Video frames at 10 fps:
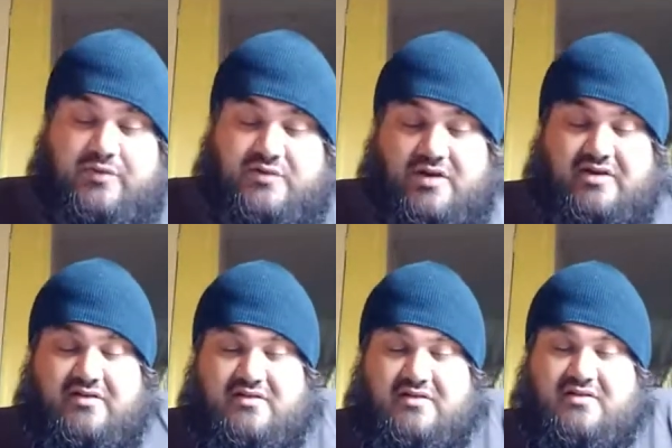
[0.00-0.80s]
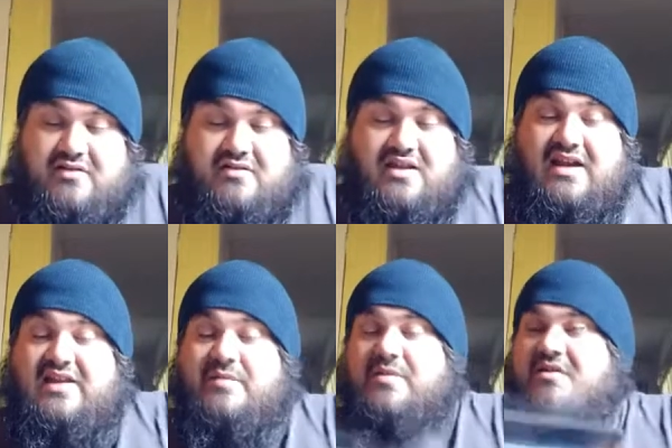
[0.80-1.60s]
here and I went to
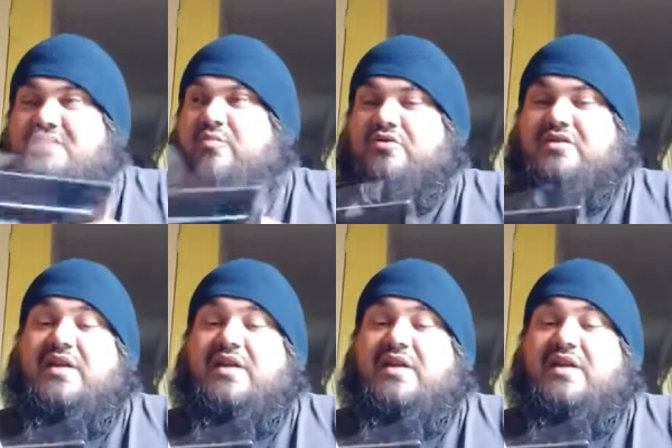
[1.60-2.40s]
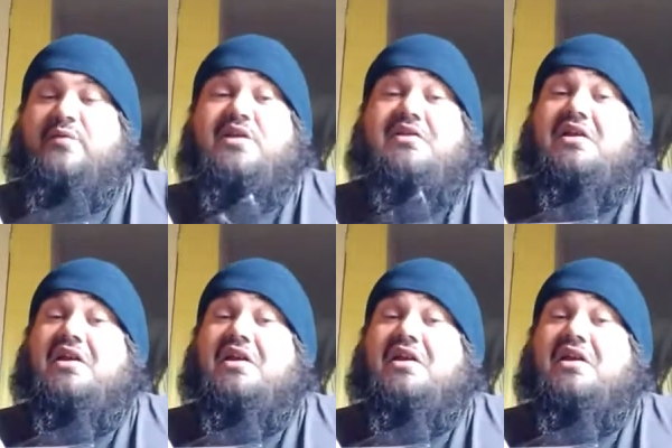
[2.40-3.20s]
work, and I come in
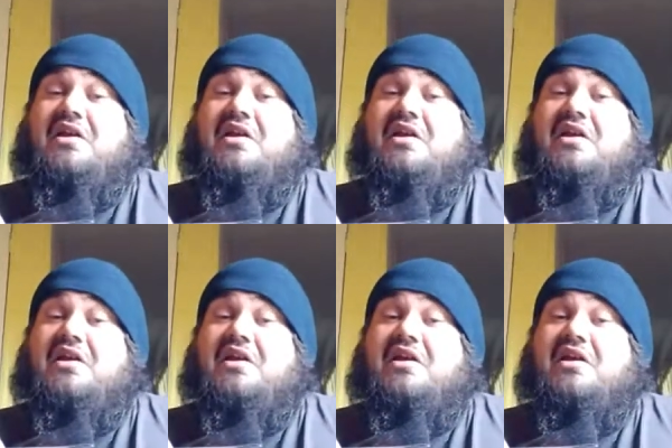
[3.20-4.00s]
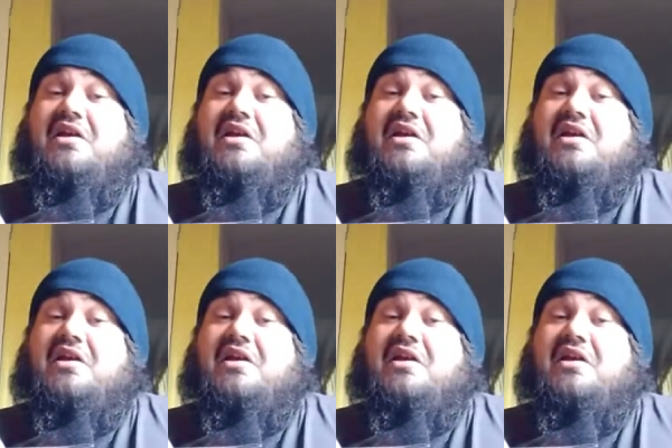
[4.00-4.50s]
this morning, he wouldn't even get up. He